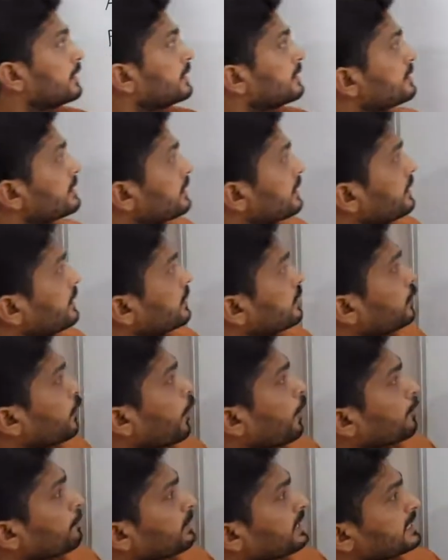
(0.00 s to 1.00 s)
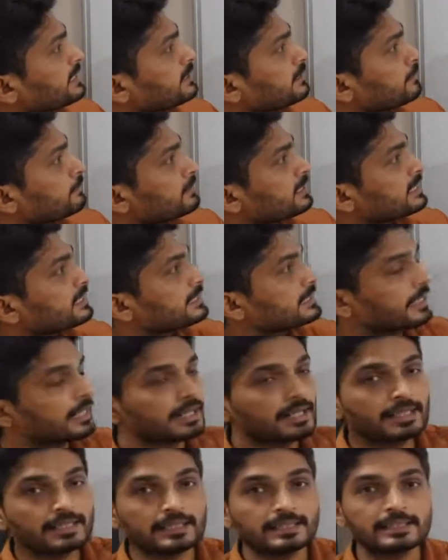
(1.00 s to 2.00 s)
See, complex number Z
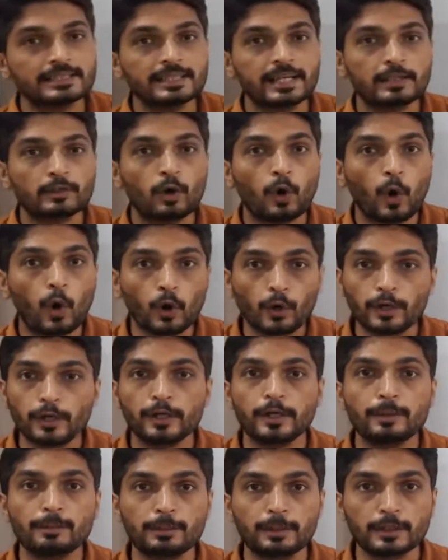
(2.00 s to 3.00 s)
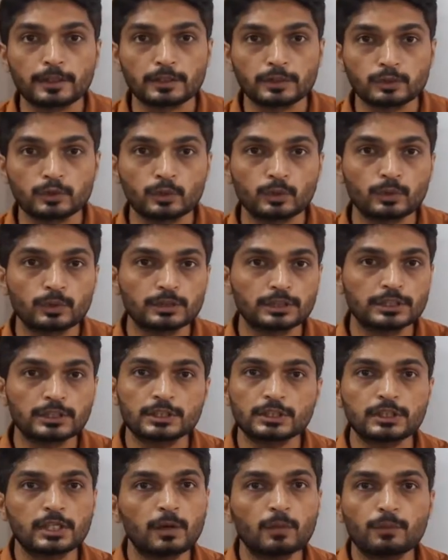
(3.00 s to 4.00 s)
is an ordered pair. So
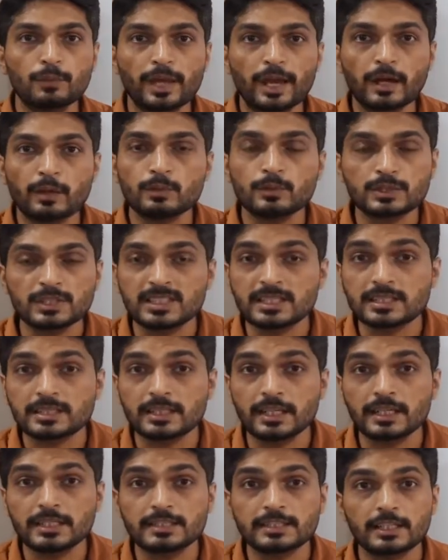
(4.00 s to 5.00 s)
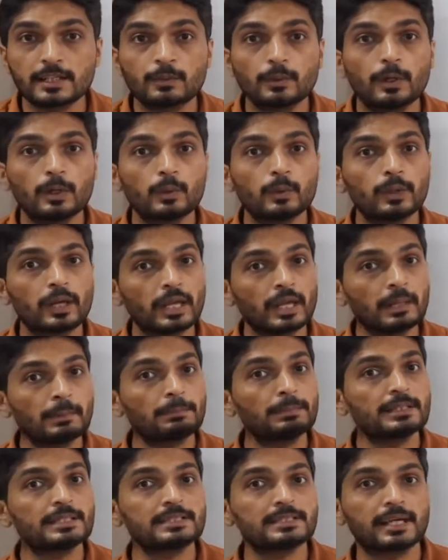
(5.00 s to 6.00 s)
just now we have seen Z is equal to A
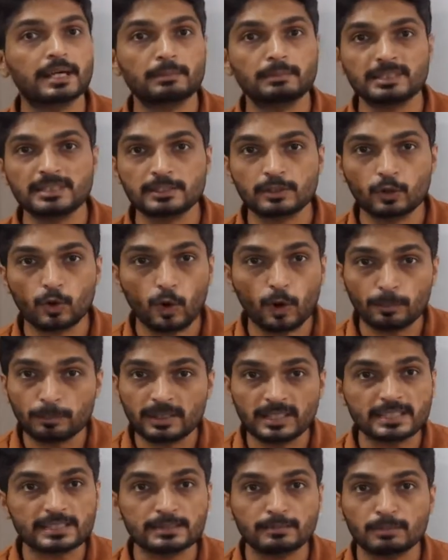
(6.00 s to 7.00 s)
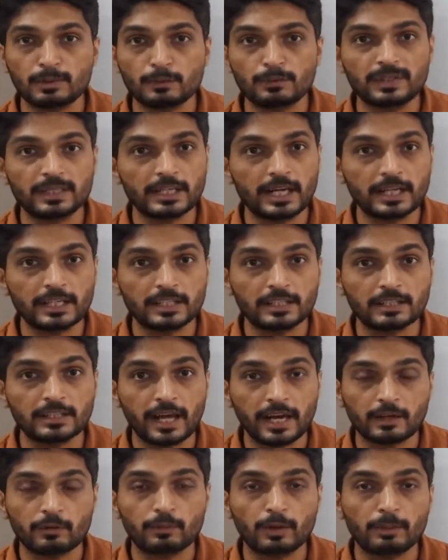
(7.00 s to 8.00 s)
plus IB is a complex number, we write in
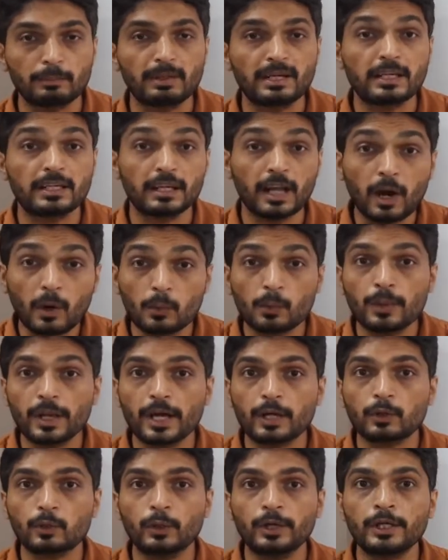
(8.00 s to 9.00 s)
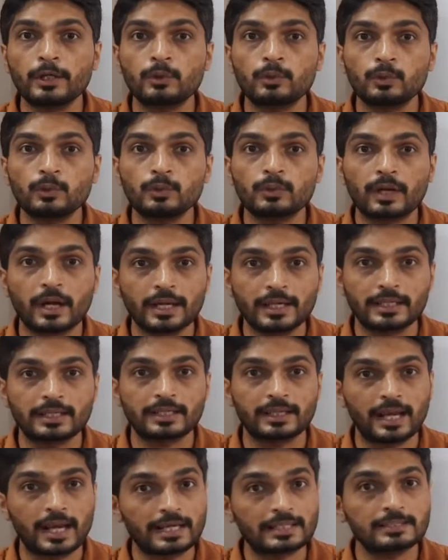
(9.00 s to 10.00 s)
that way, but now we are going to
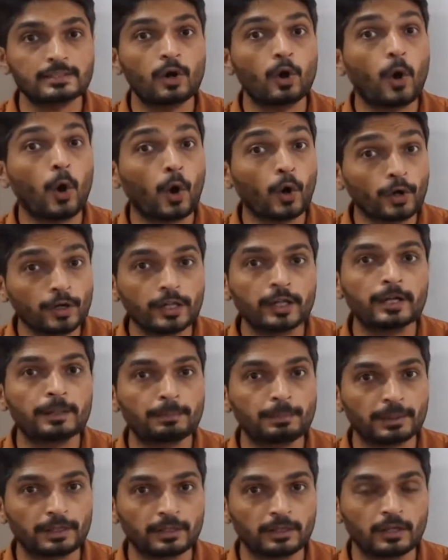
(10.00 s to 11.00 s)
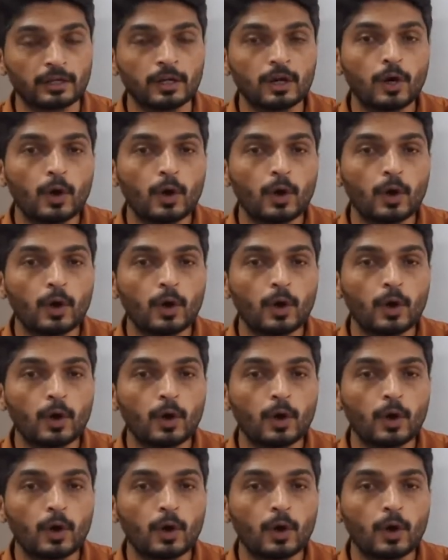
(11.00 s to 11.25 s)
write as an ordered pair.